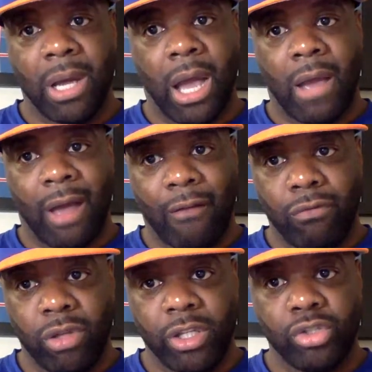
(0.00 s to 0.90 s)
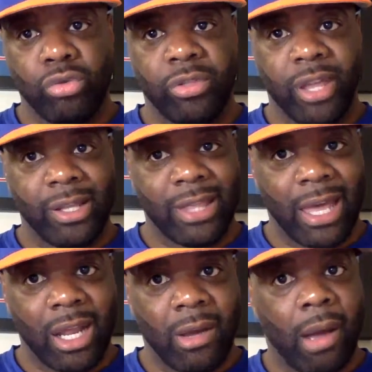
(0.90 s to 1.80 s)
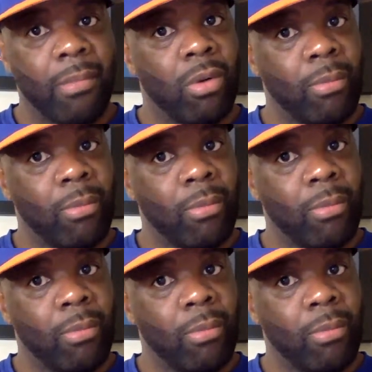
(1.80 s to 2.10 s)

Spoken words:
But I really do think that I'm